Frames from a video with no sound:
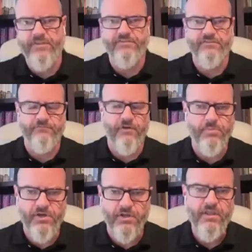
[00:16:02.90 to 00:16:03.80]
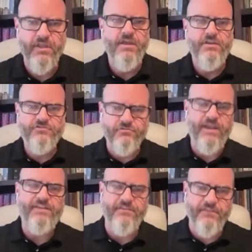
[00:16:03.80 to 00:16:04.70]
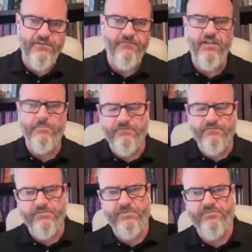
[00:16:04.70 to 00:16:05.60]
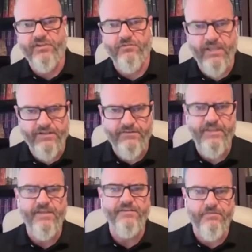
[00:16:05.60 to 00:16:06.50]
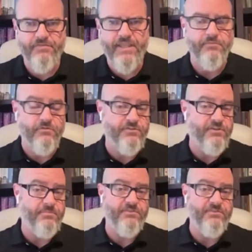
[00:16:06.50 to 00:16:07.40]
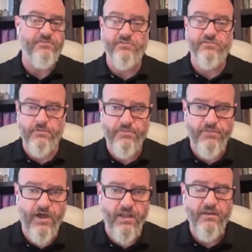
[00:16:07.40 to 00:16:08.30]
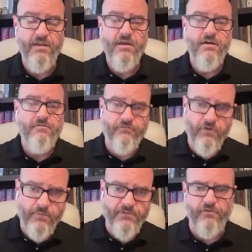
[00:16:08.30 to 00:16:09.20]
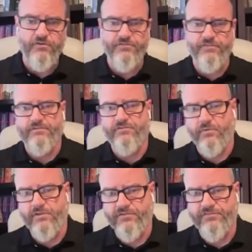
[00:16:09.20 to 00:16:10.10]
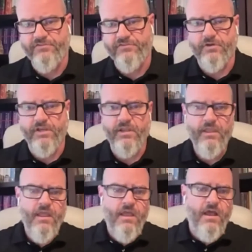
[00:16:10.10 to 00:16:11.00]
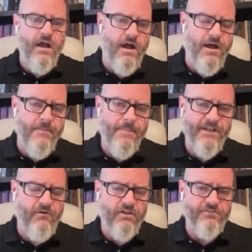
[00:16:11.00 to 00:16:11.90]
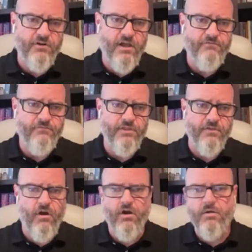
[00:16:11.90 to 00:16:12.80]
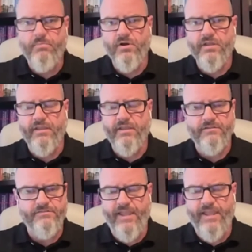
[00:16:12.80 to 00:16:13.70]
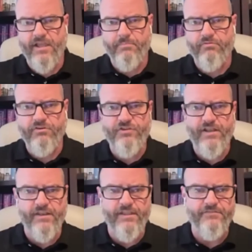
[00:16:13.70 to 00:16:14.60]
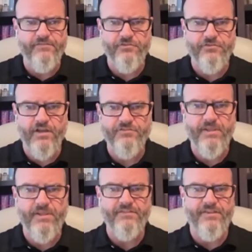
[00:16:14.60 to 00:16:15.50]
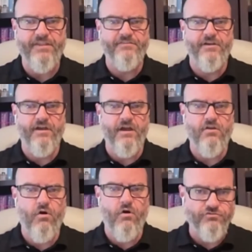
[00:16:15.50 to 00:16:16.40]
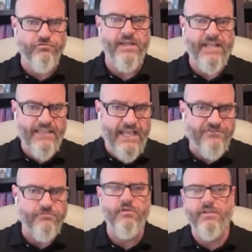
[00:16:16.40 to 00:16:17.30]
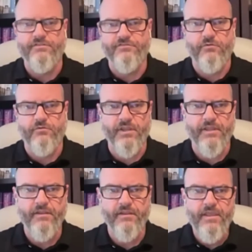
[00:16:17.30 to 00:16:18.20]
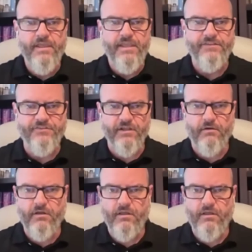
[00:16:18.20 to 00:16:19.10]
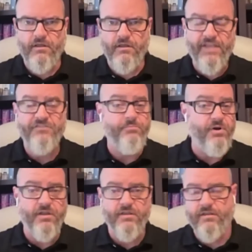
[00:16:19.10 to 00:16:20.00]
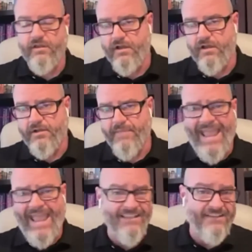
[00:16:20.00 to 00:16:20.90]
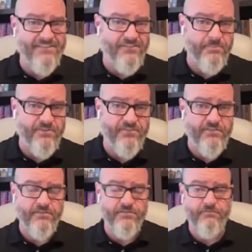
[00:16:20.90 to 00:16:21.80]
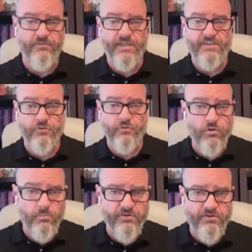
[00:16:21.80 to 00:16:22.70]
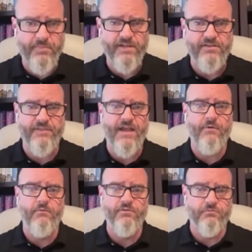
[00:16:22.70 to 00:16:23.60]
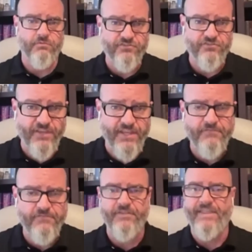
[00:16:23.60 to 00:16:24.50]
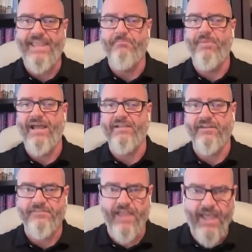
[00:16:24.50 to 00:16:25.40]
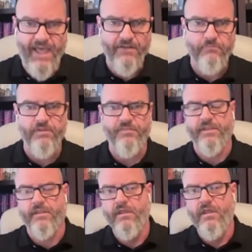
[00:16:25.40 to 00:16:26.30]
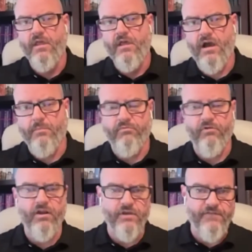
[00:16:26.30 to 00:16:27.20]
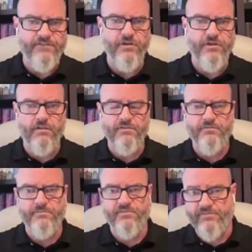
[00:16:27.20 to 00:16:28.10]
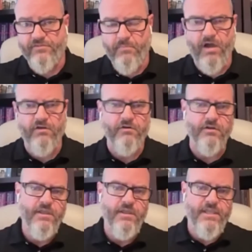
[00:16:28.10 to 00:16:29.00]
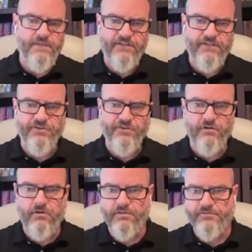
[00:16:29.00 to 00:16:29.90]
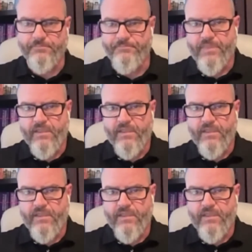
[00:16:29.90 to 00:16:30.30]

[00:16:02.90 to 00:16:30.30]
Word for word: thesis of our book tracing the development of dispensational ideas and themes or dispensational thought from the first to the 21st century um, you know i'll start off with our book uh, dan i appreciated his introduction because he is a, a cultural intellectual historian He's going to, his book um, analyzes dispensationalism from a historical perspective and how it was received and the impact that it's had within uh, broader evangelicalism, especially modern evangelicalism.